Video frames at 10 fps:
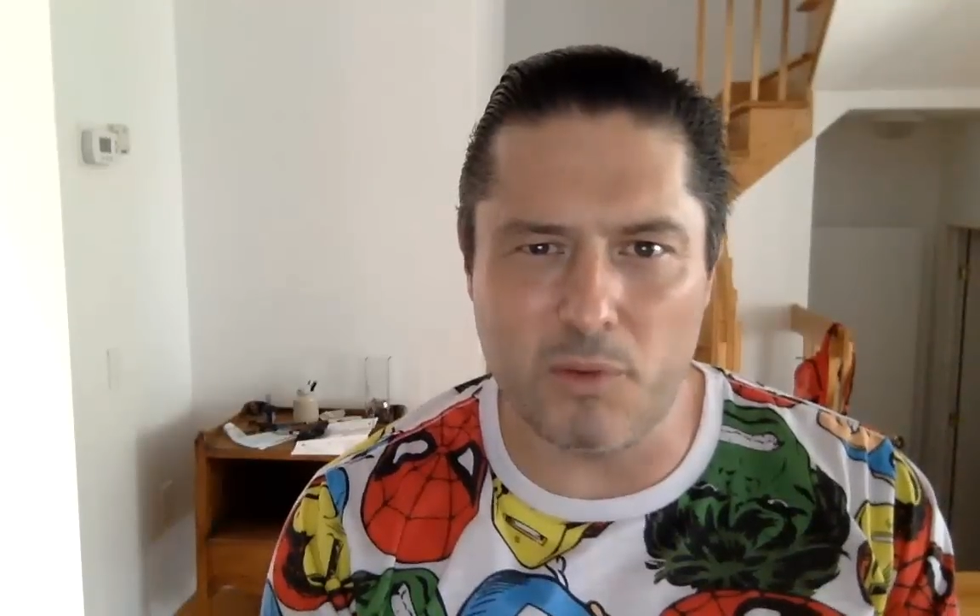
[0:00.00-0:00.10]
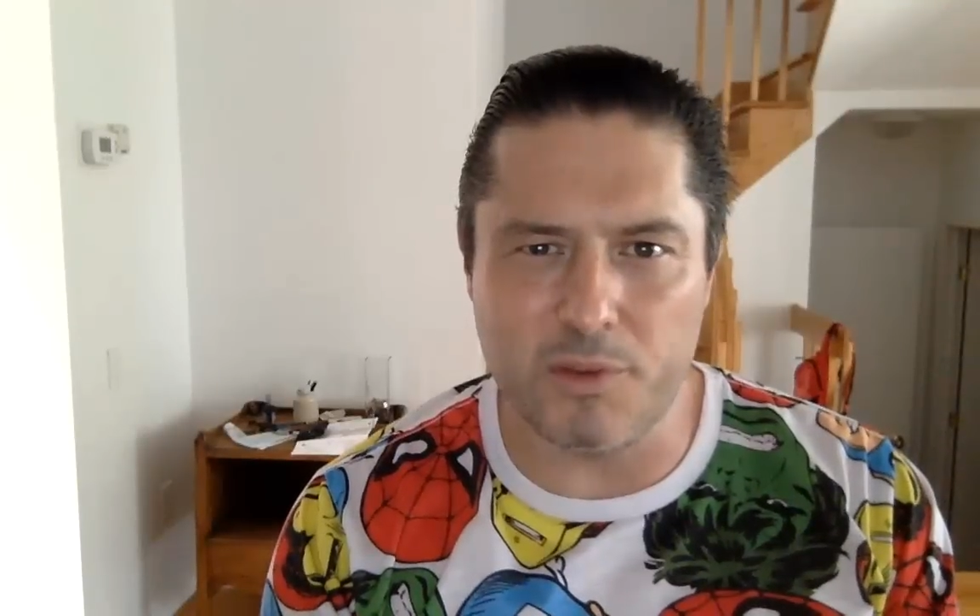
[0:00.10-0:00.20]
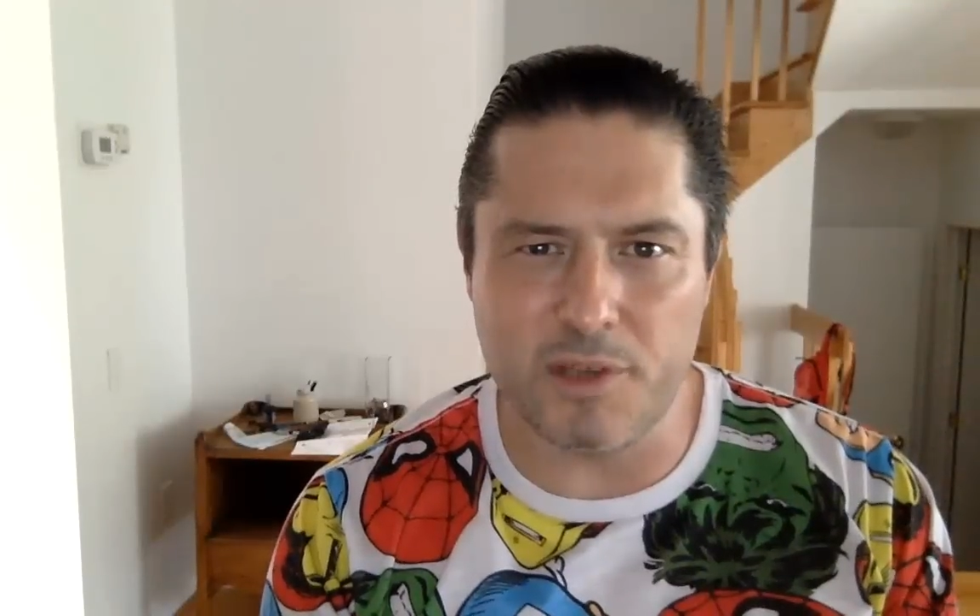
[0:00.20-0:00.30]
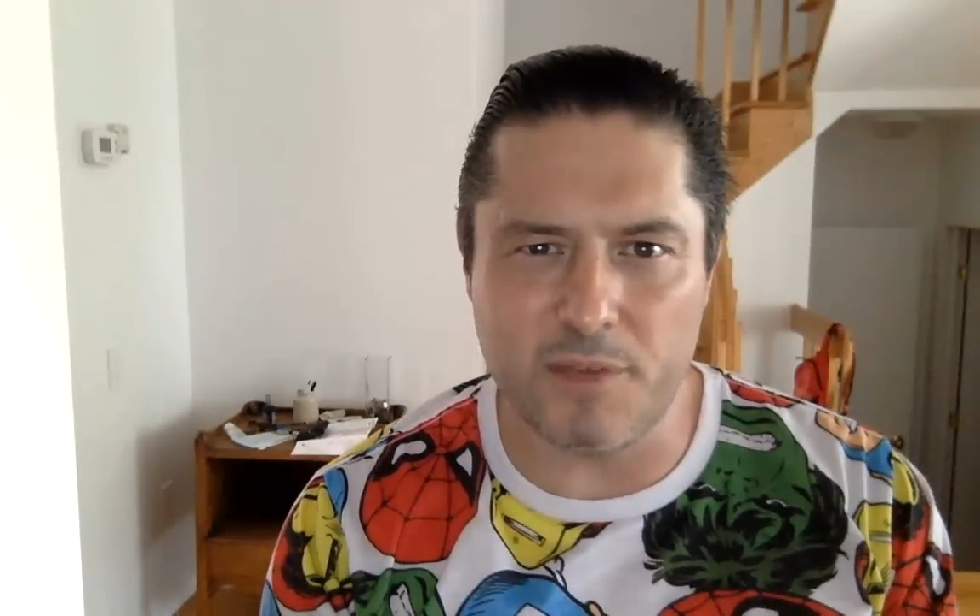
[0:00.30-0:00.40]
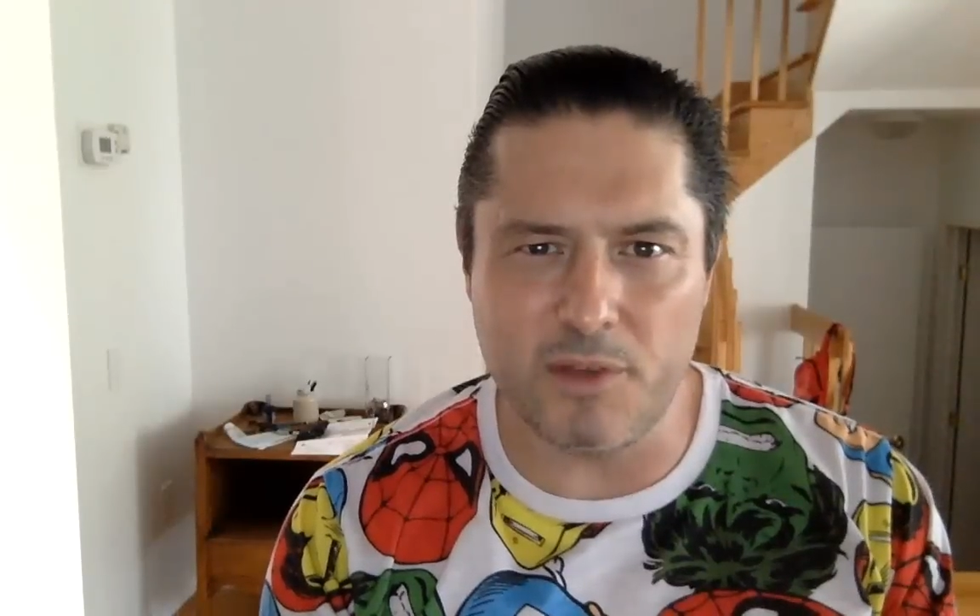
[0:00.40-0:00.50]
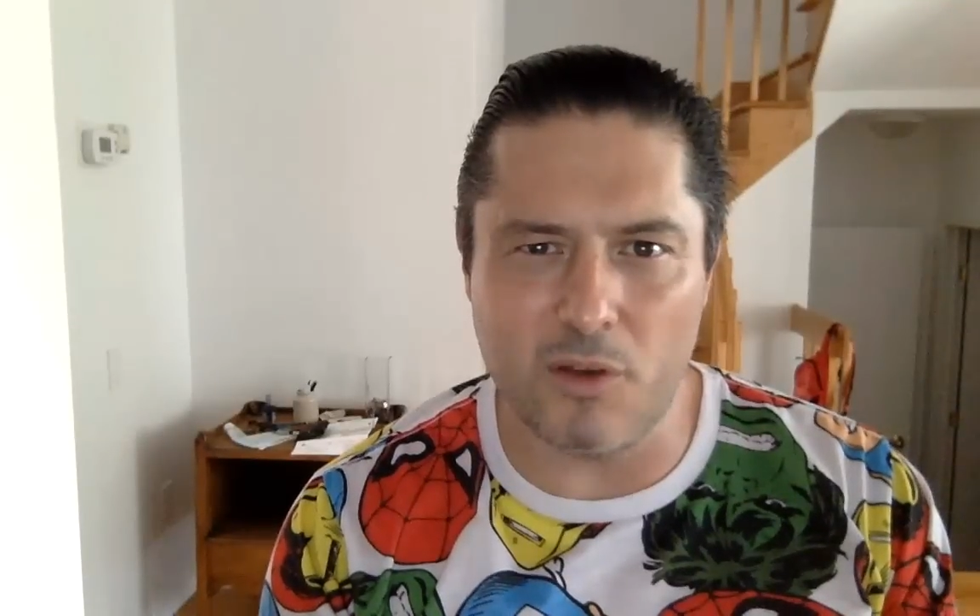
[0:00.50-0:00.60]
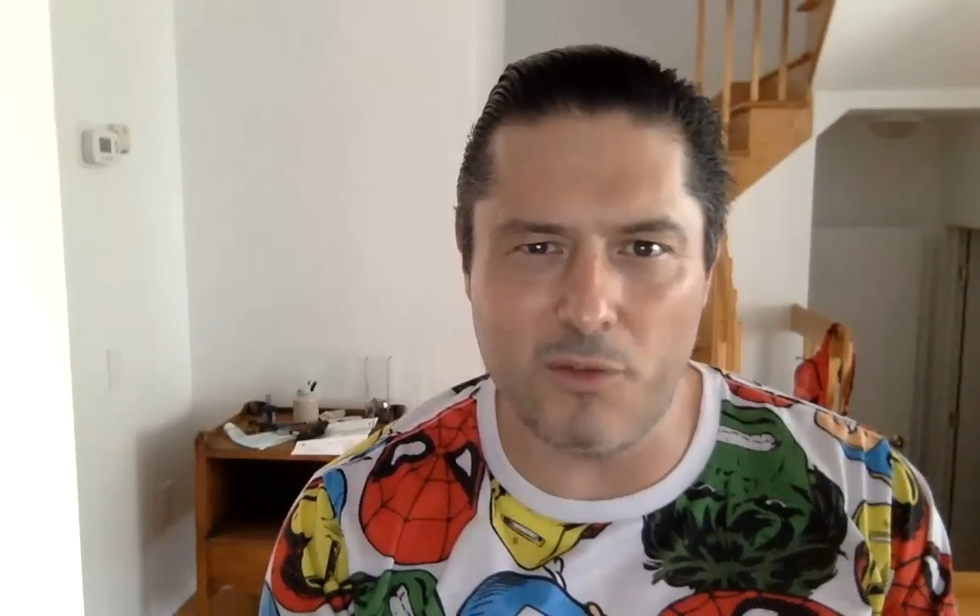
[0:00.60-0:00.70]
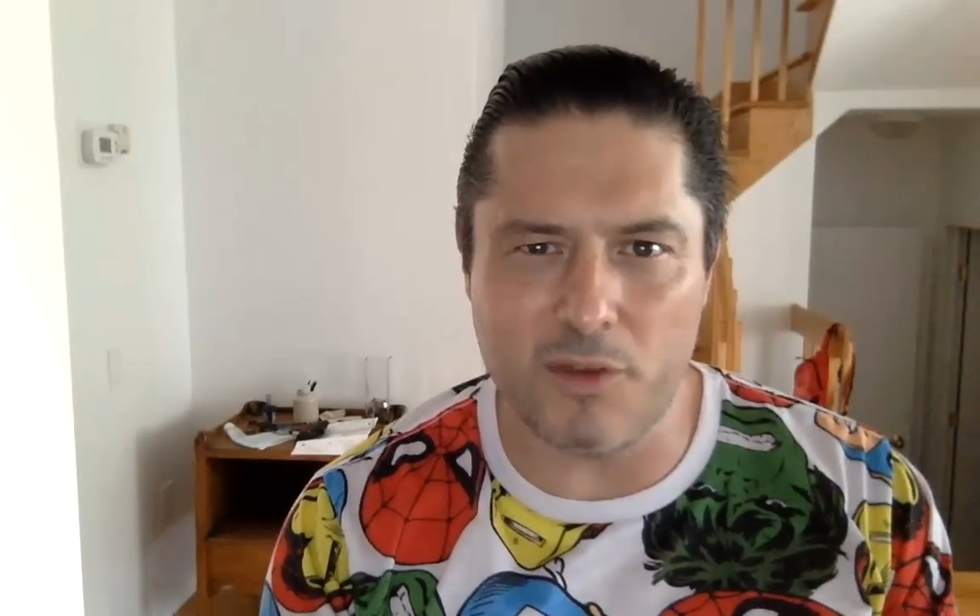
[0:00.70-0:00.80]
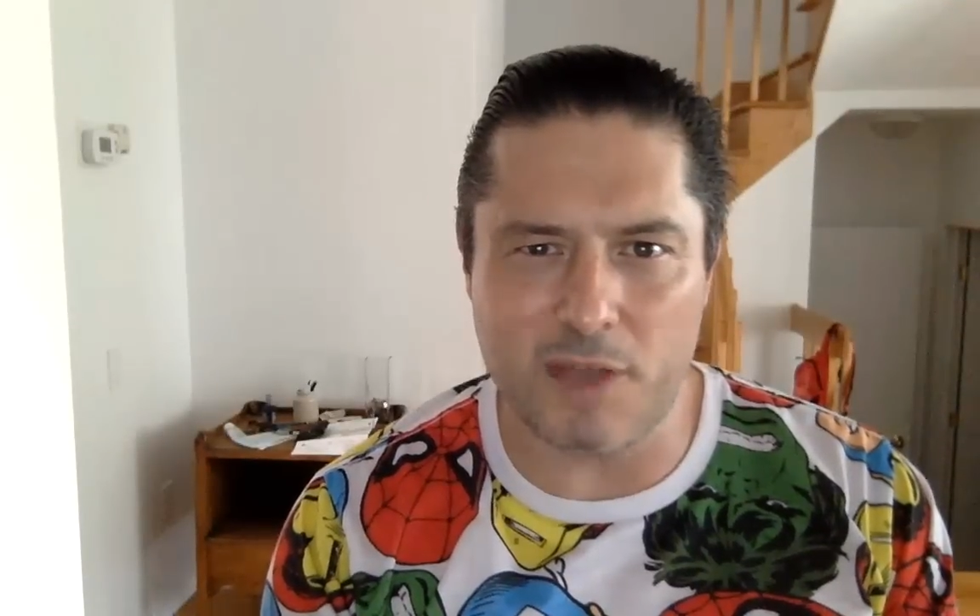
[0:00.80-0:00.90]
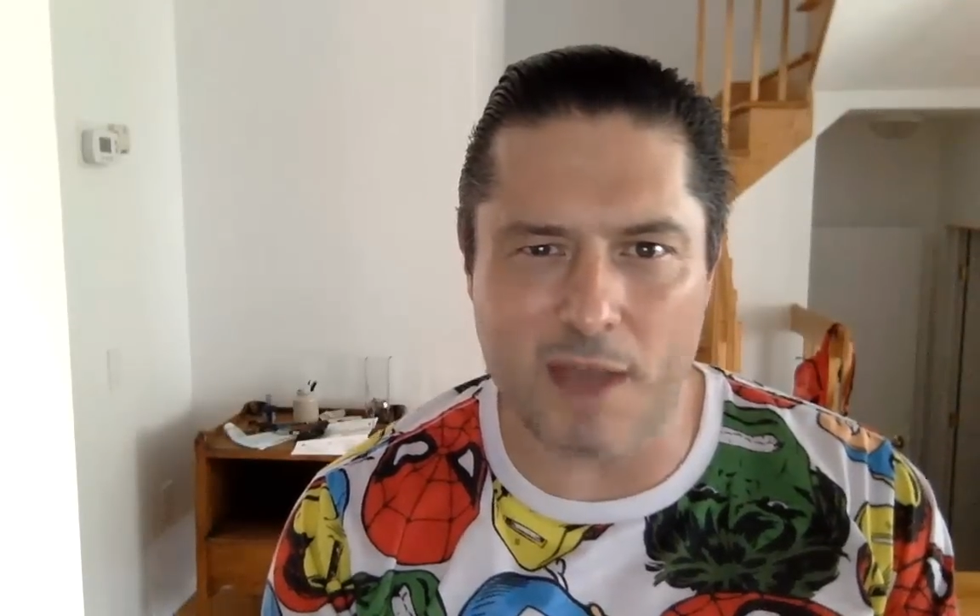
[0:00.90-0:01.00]
receive in the
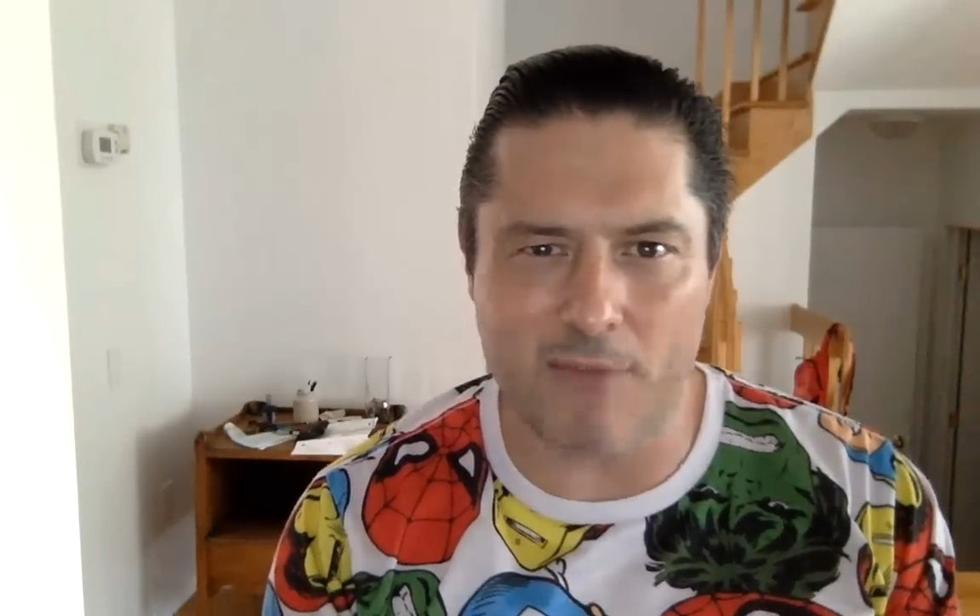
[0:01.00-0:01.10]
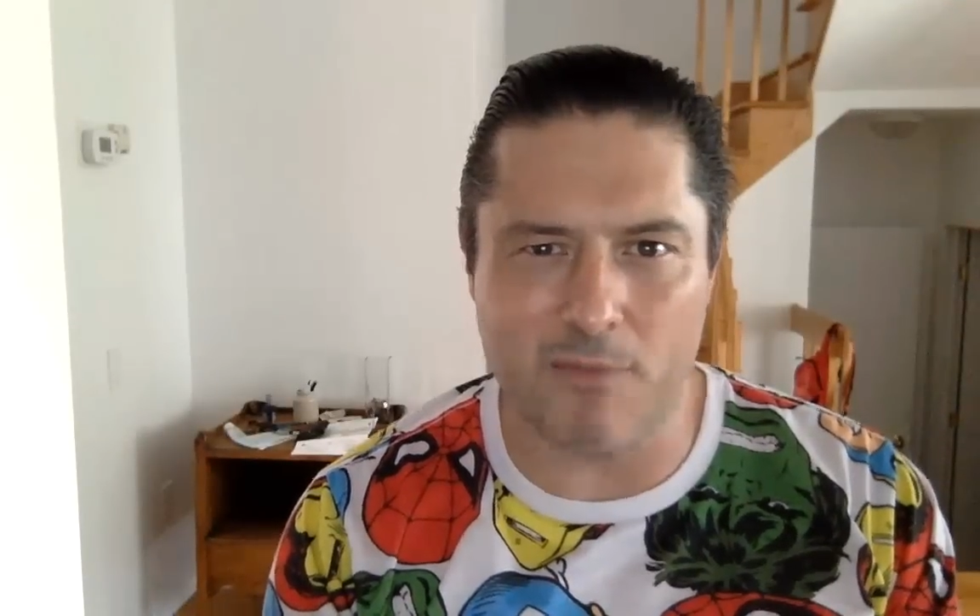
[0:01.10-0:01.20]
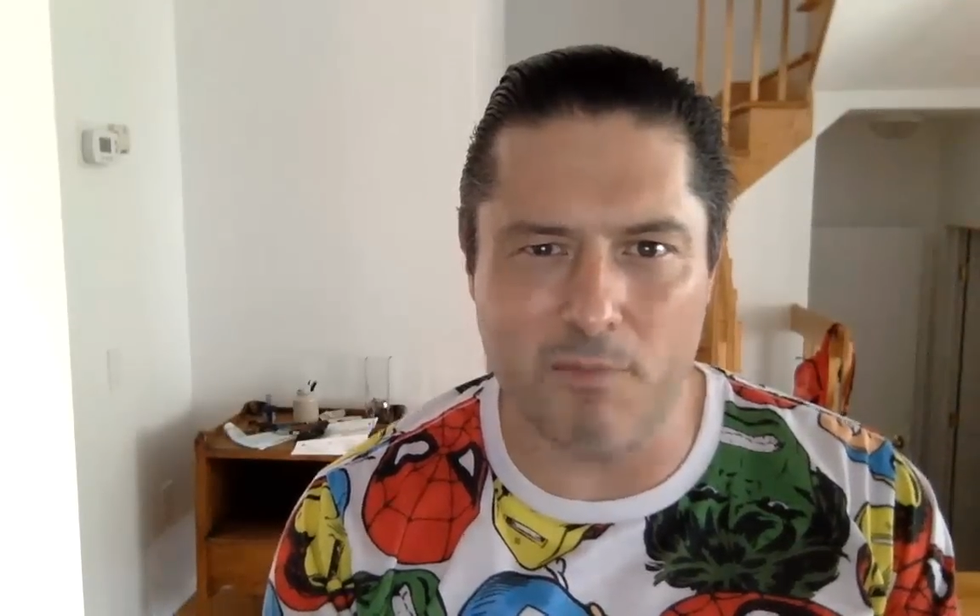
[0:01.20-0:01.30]
office have